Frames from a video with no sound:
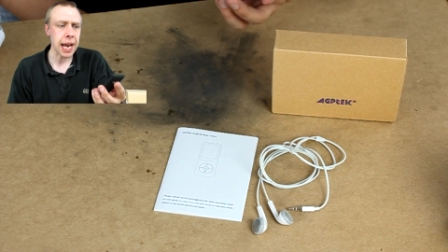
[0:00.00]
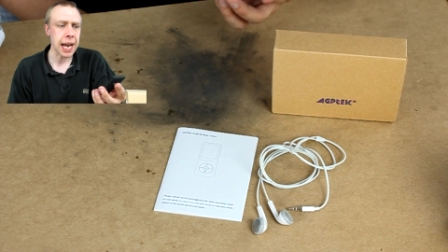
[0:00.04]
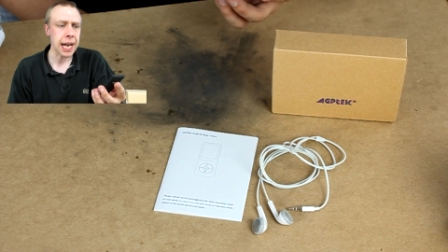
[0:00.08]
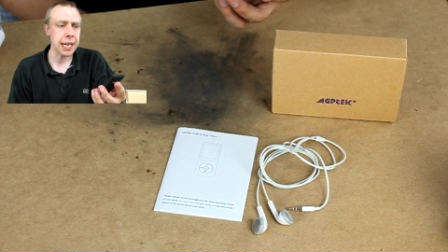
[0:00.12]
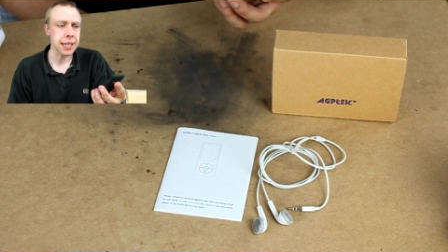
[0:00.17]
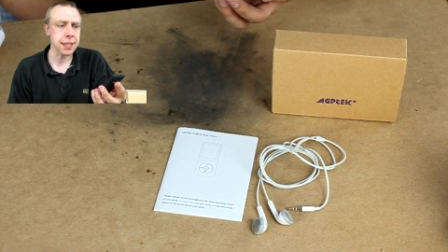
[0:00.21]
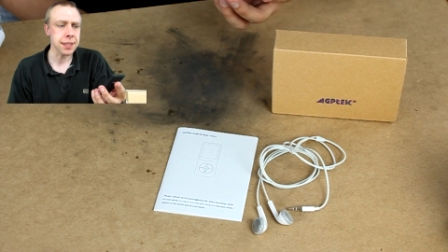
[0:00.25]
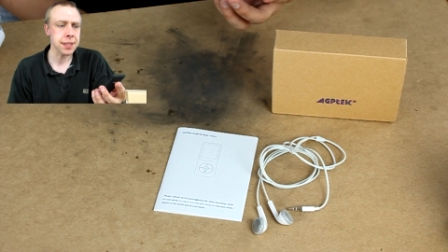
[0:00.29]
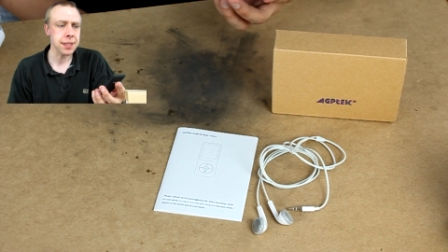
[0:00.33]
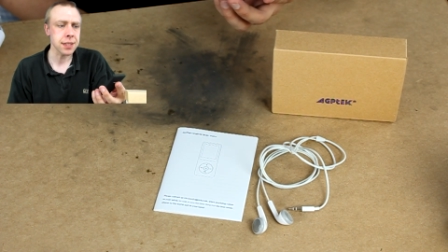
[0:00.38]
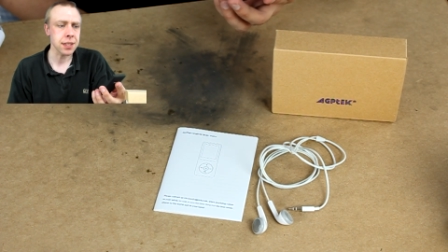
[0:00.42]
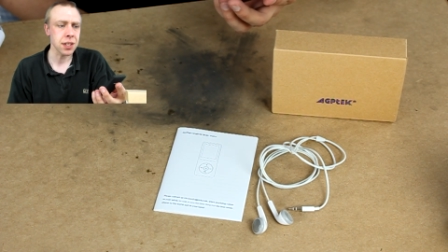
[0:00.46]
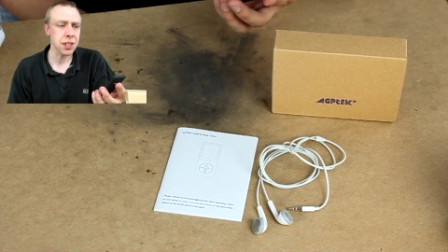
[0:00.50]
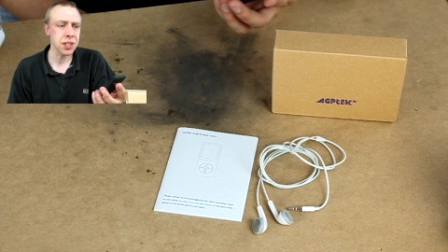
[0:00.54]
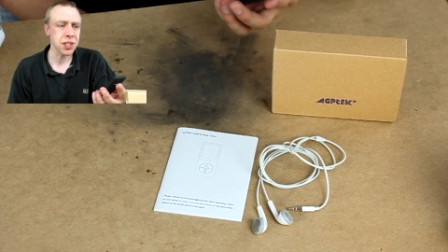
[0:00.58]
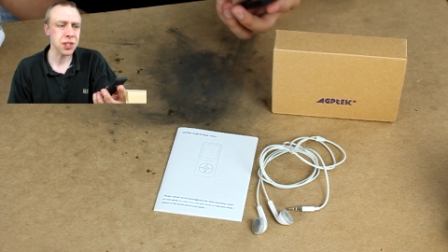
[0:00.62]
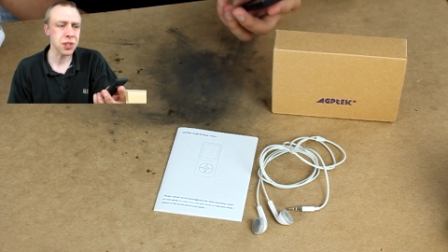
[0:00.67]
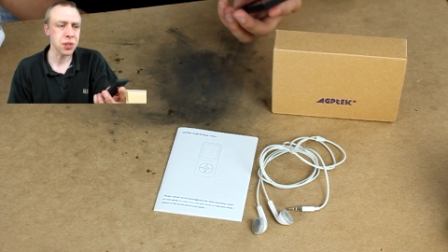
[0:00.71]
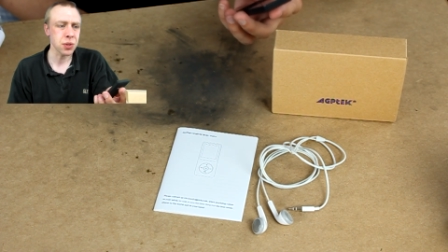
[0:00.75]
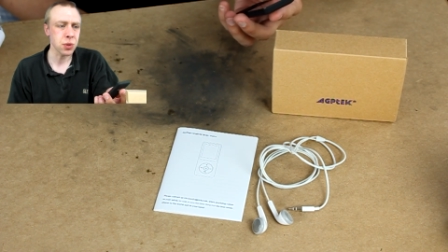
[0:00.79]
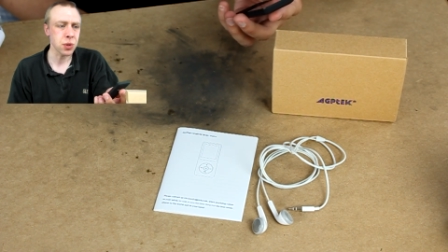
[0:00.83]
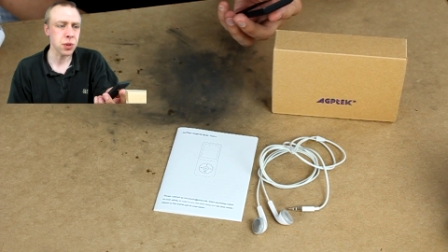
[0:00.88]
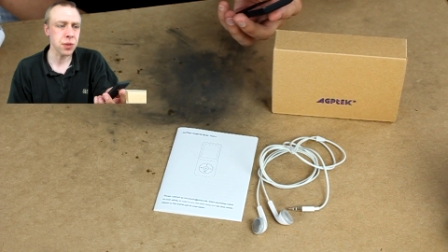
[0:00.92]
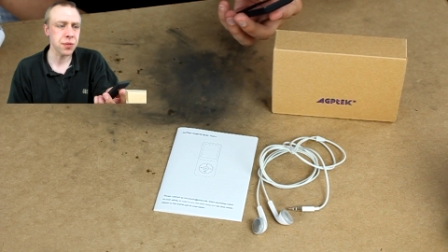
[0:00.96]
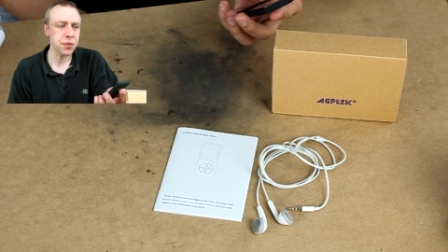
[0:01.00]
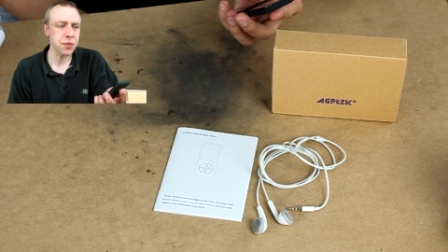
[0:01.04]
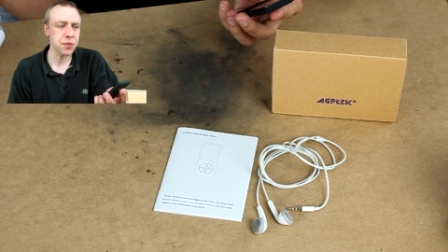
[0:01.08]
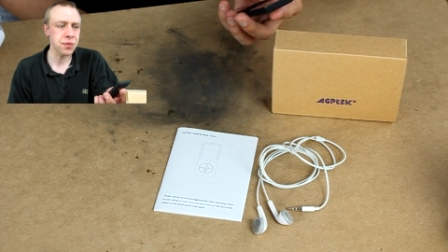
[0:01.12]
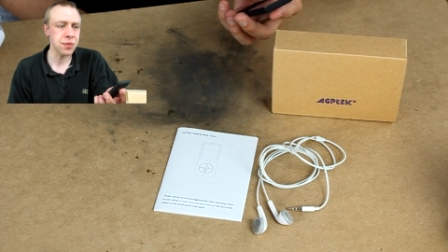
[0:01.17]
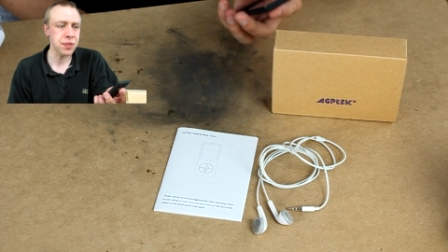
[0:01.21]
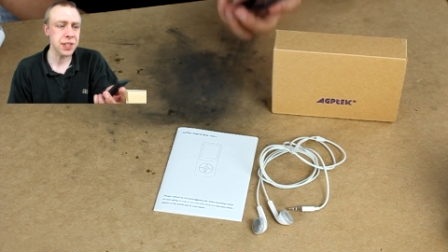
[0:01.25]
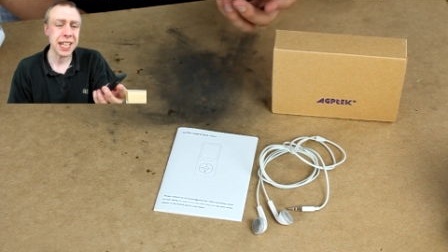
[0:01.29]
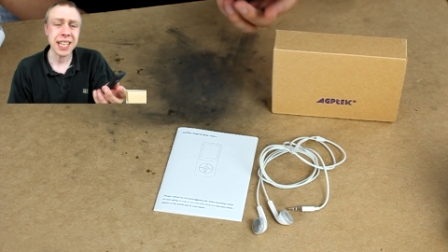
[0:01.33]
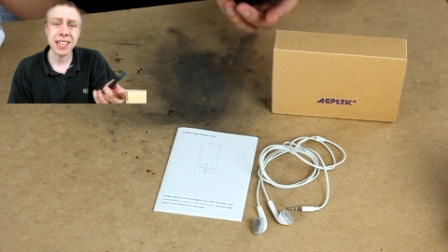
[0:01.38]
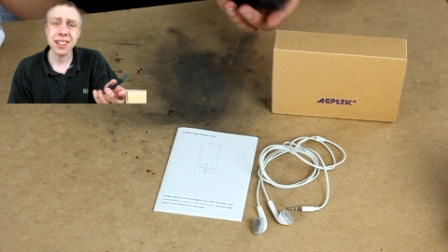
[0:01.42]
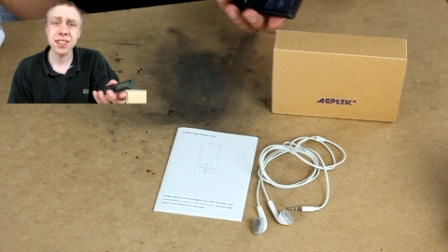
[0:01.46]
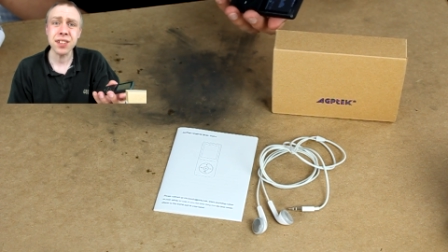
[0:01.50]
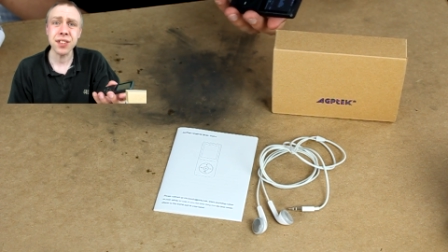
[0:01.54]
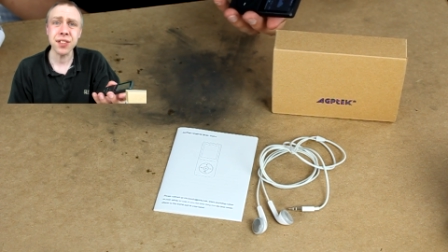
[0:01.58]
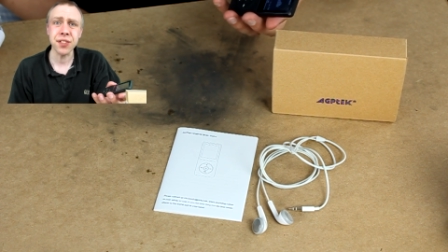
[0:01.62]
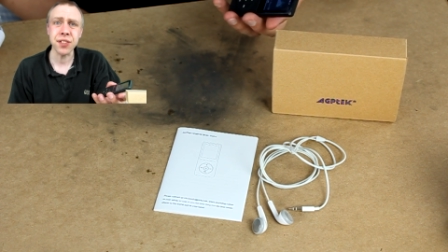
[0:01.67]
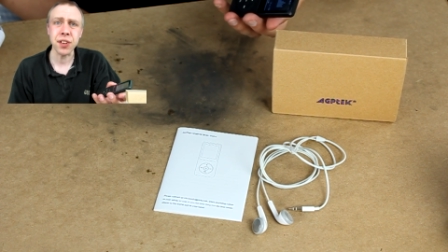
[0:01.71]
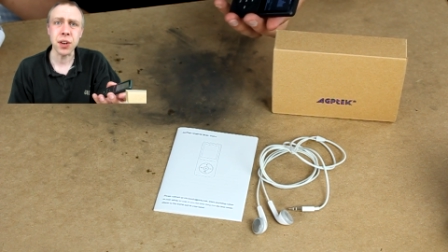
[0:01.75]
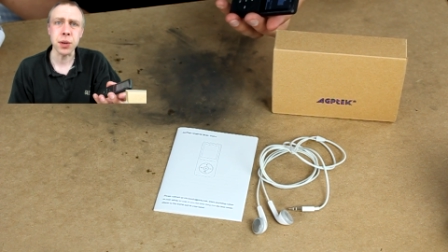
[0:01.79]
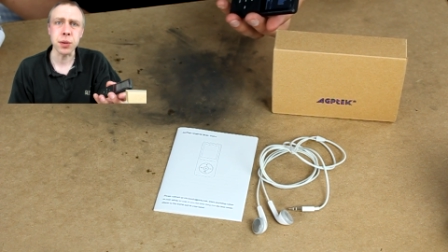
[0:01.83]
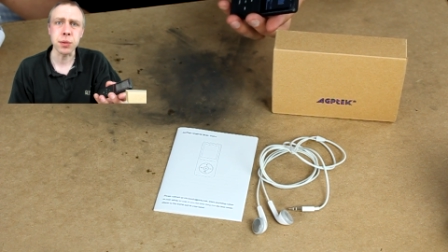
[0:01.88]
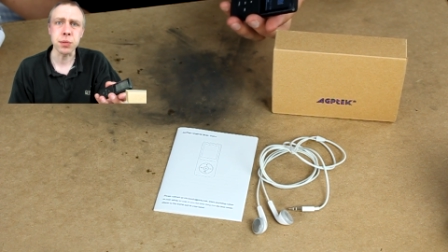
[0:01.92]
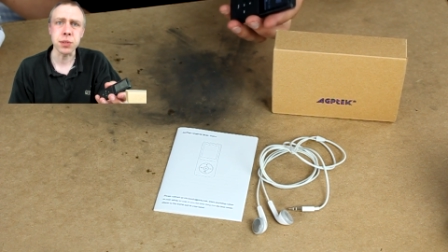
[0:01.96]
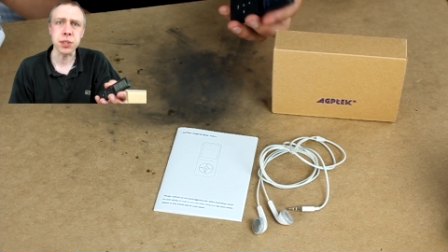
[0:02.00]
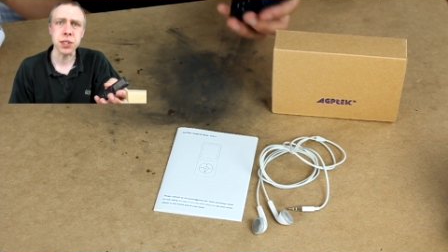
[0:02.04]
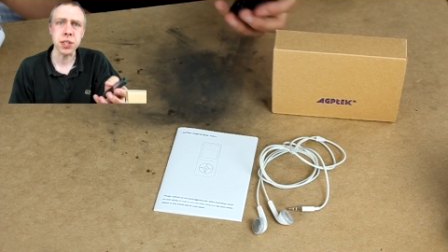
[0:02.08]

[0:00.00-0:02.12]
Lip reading: as a sort of dictaphone.